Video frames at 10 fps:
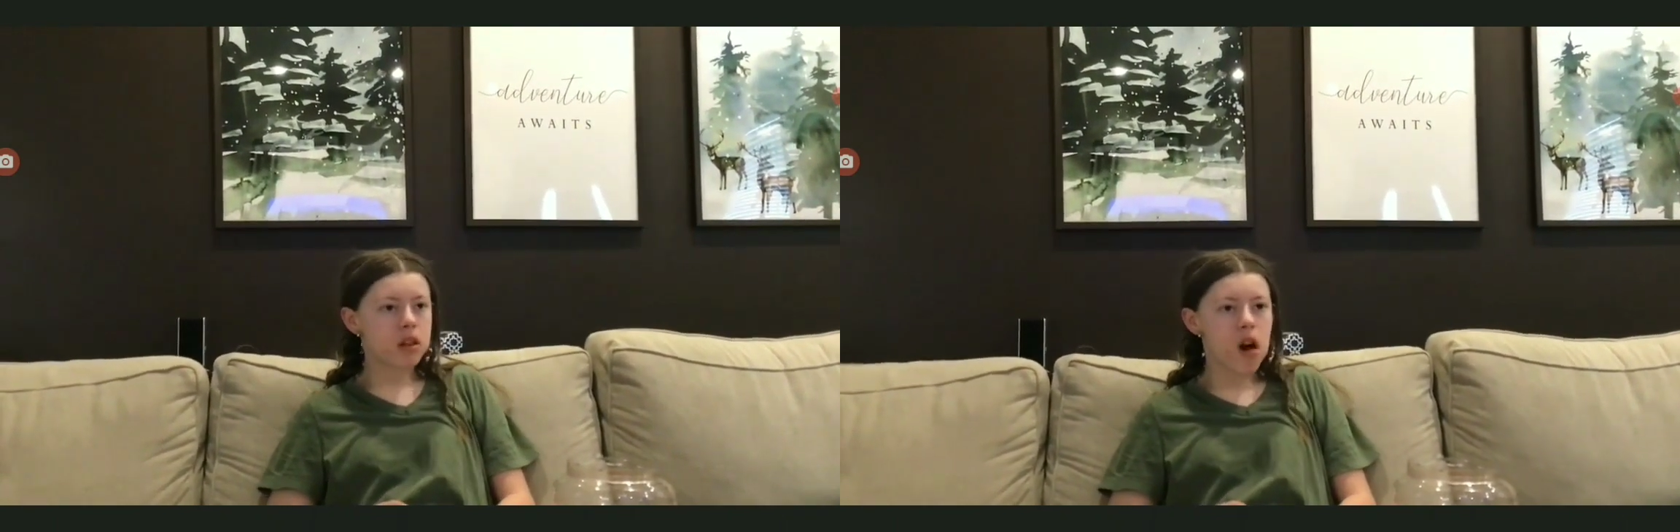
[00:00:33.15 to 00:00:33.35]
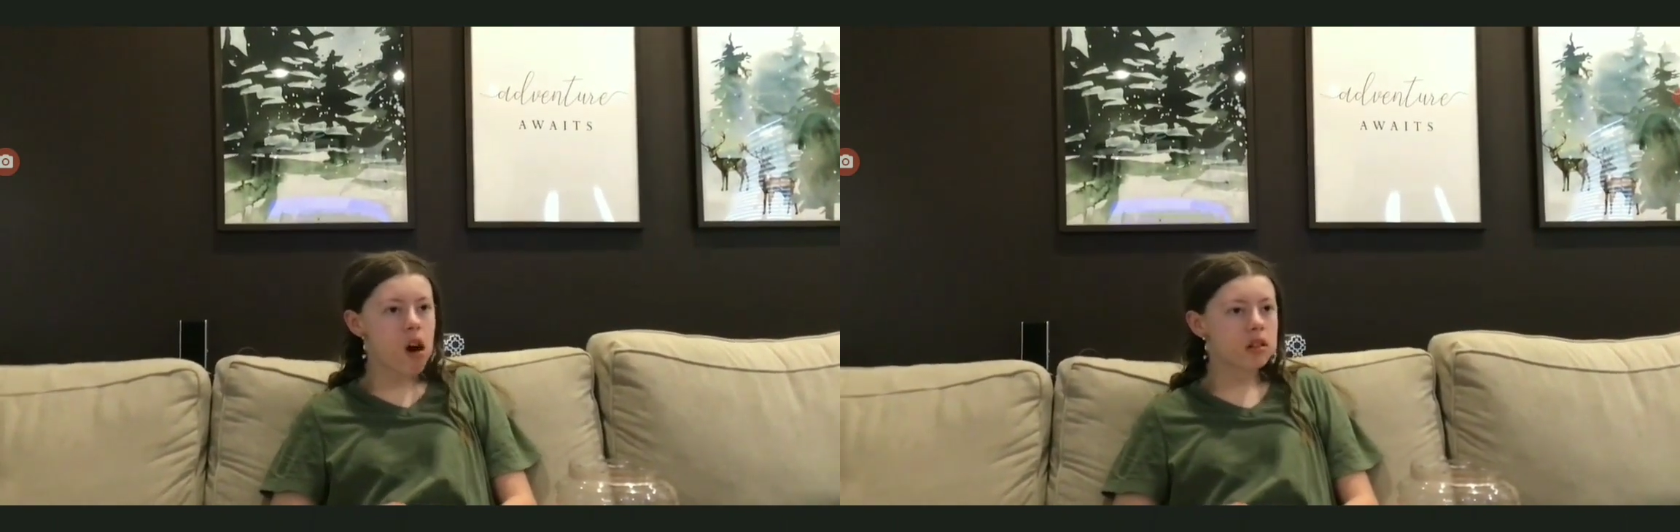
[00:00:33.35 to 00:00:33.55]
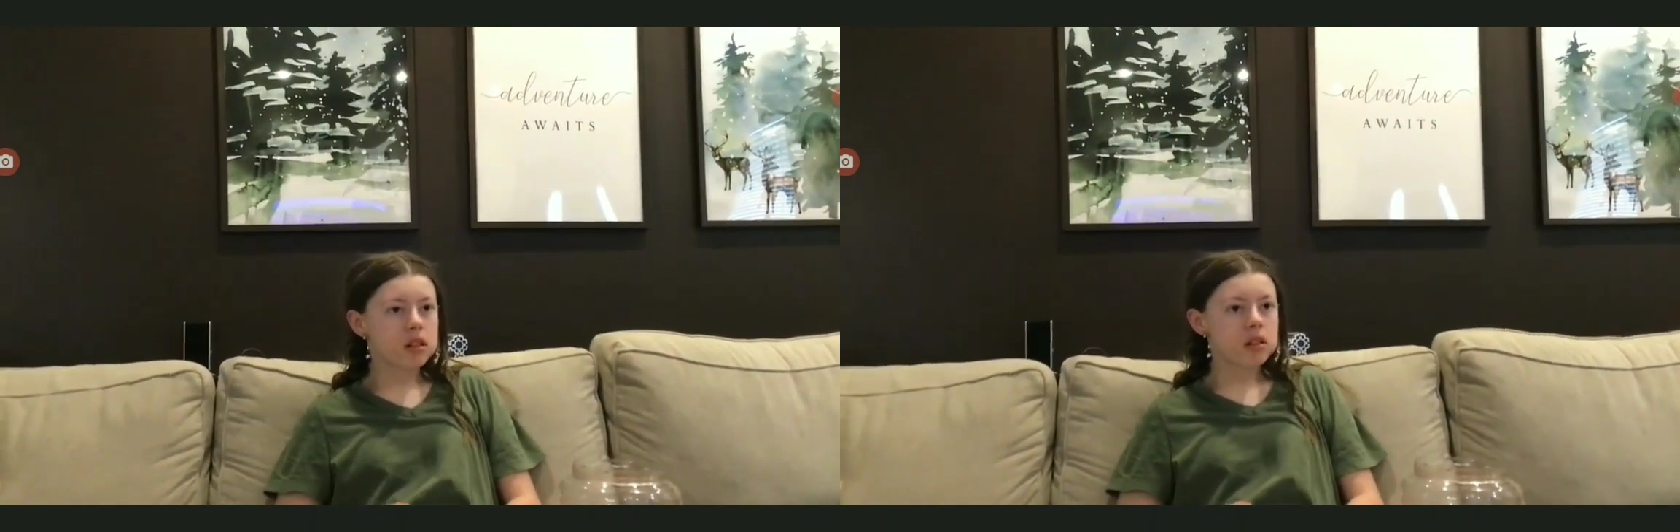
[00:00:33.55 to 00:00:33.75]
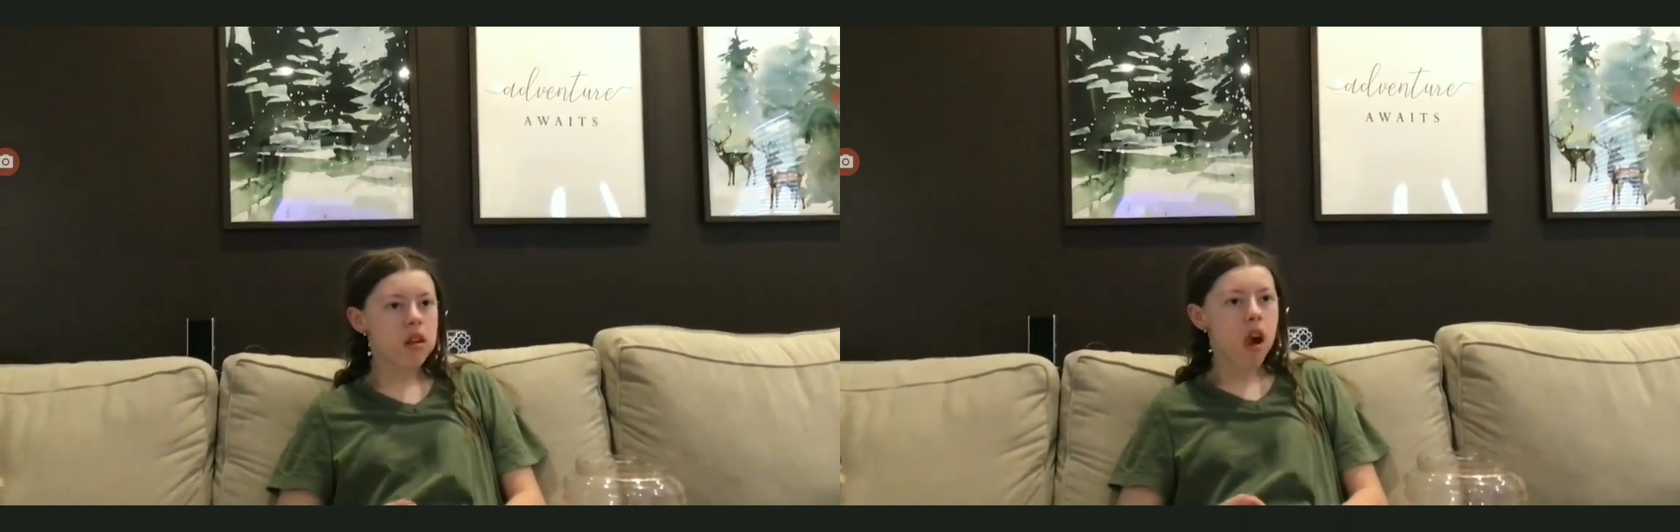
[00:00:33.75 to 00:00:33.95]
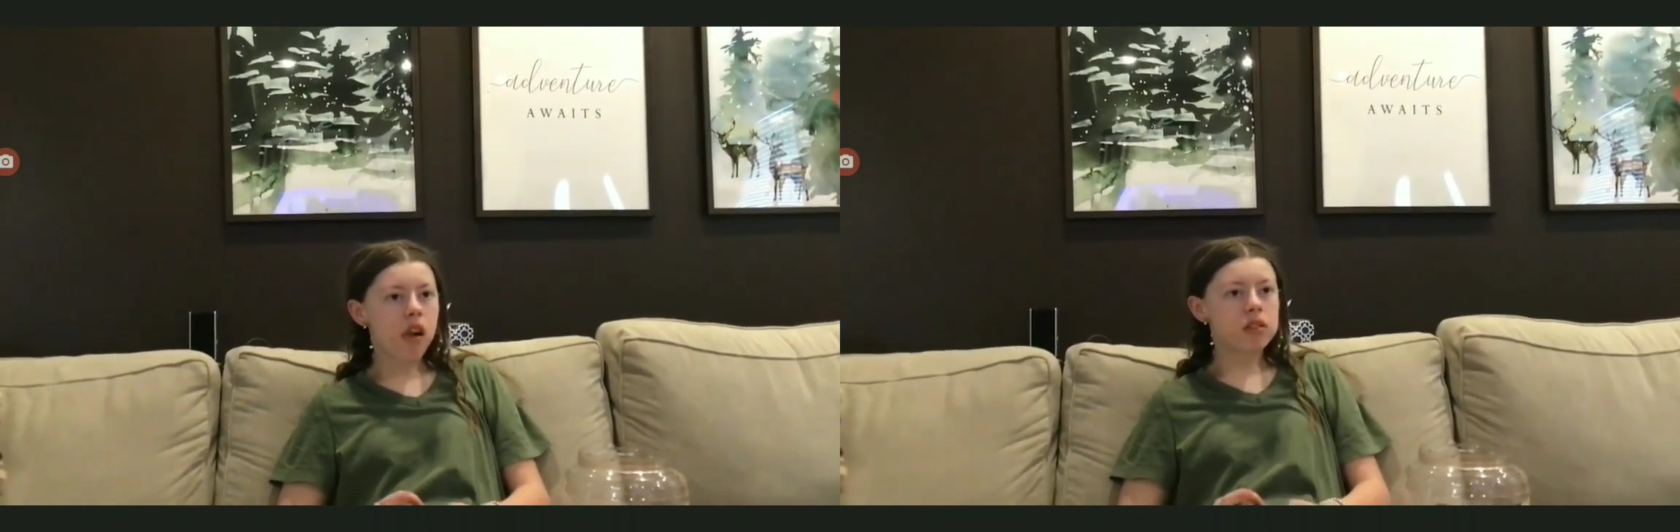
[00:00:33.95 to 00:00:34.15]
and flips
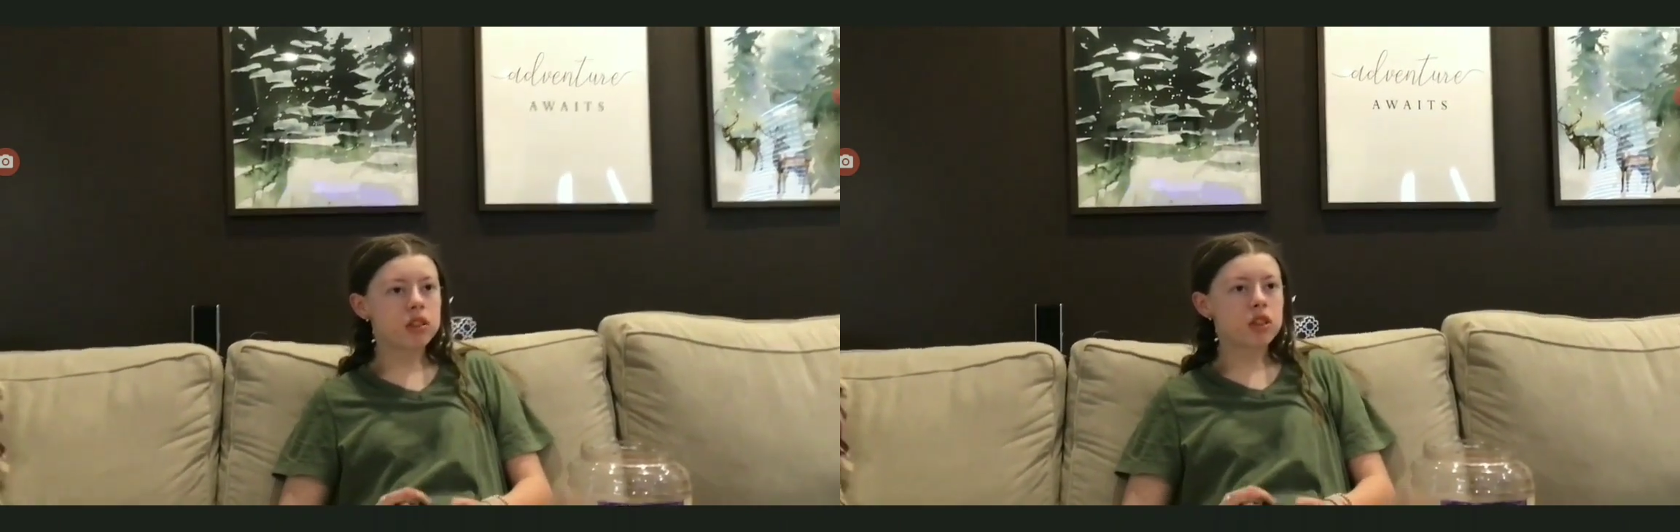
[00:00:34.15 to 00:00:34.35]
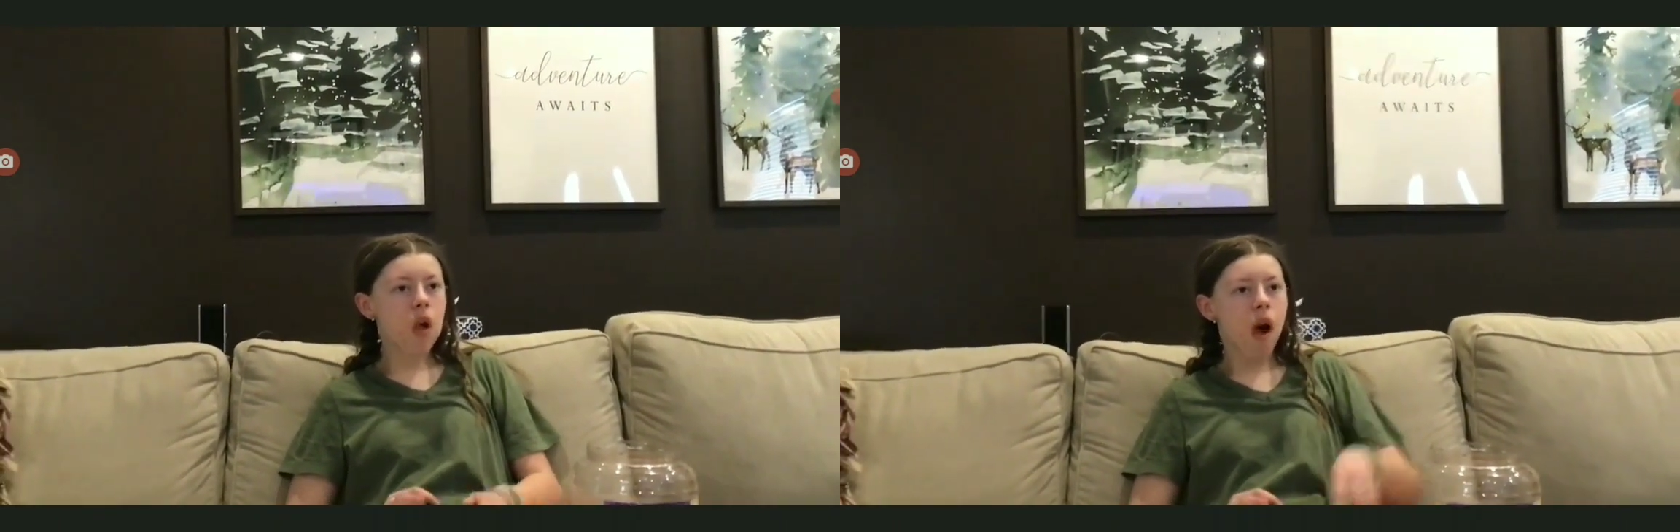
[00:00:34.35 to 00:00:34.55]
it for you.